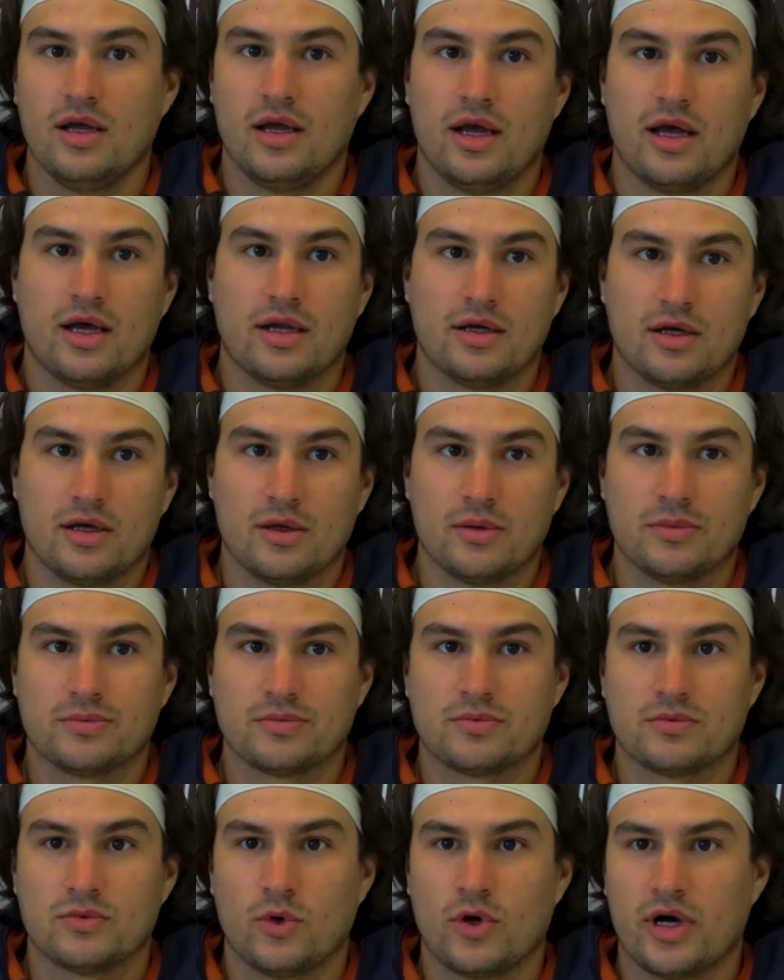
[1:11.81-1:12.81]

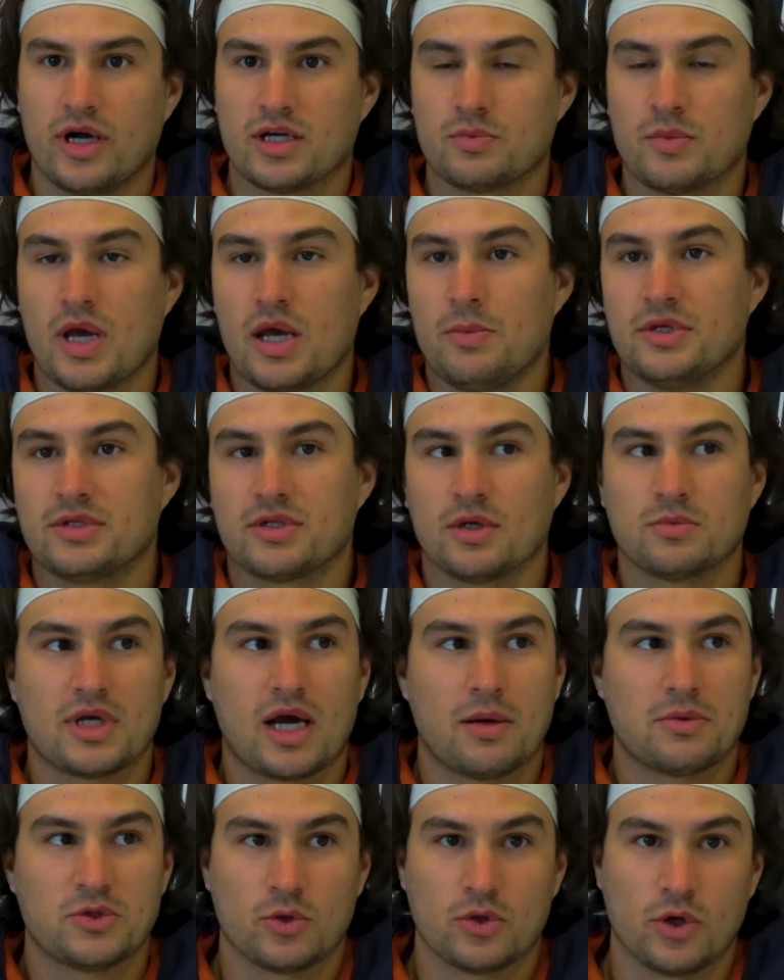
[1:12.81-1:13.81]
And whereas maybe
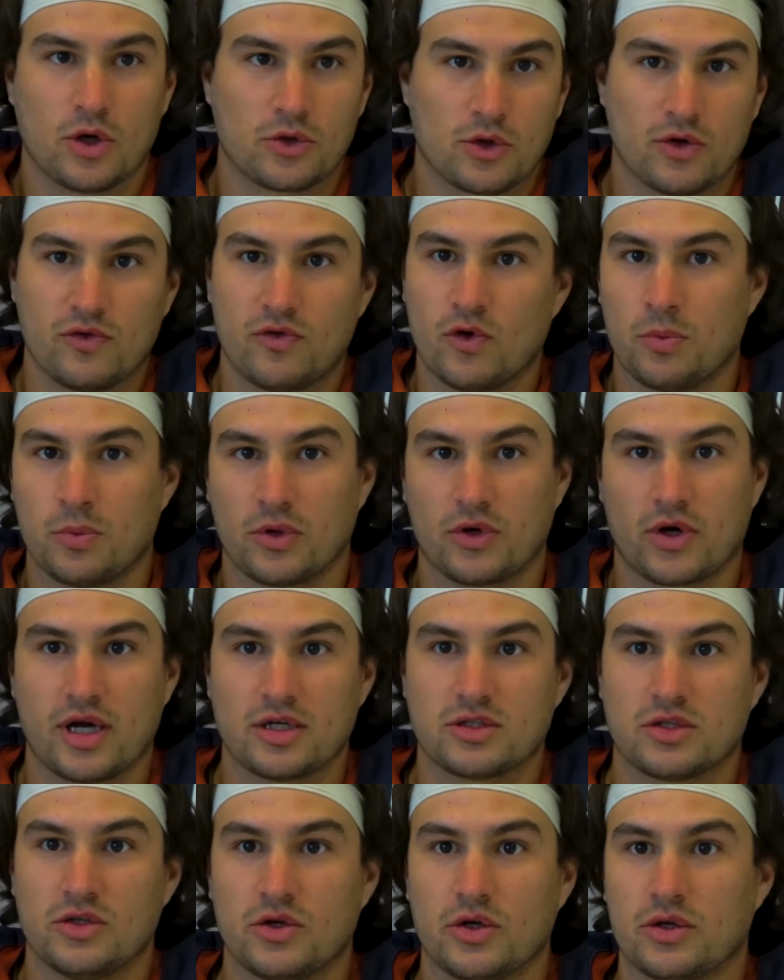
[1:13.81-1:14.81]
sometimes you go through a full progression,